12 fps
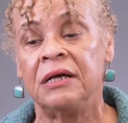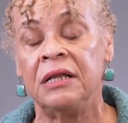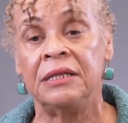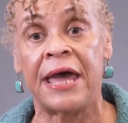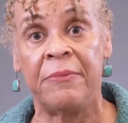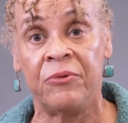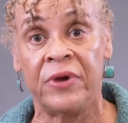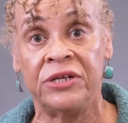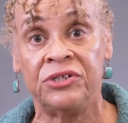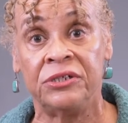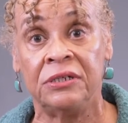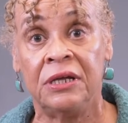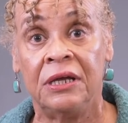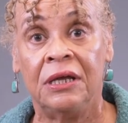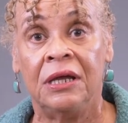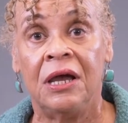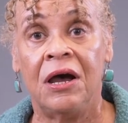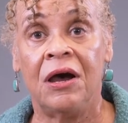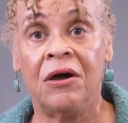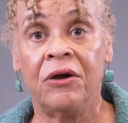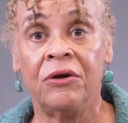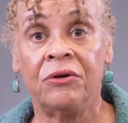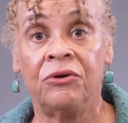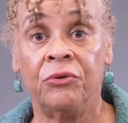collaboration
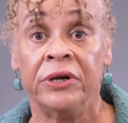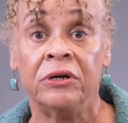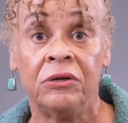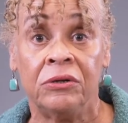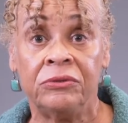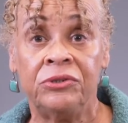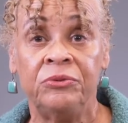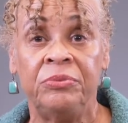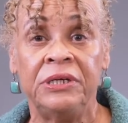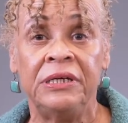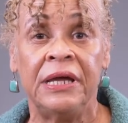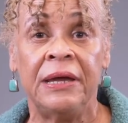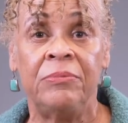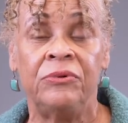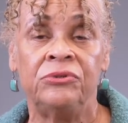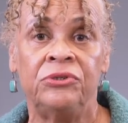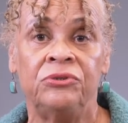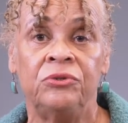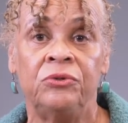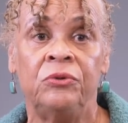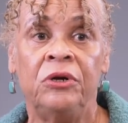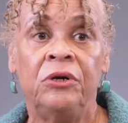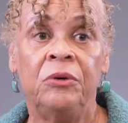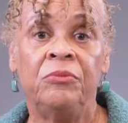are critical to being able to
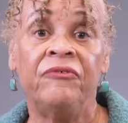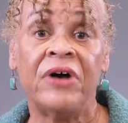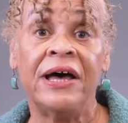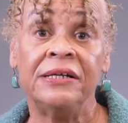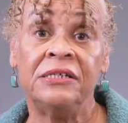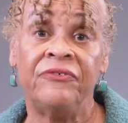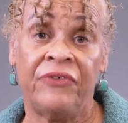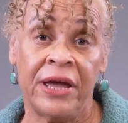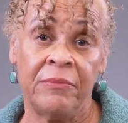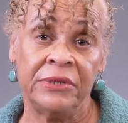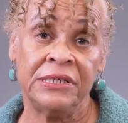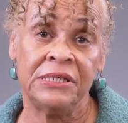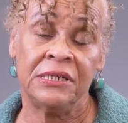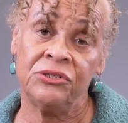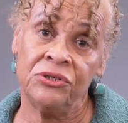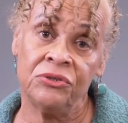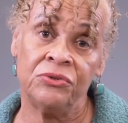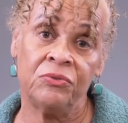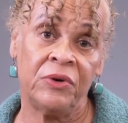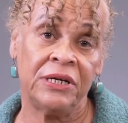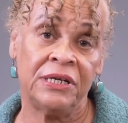provide to families and children what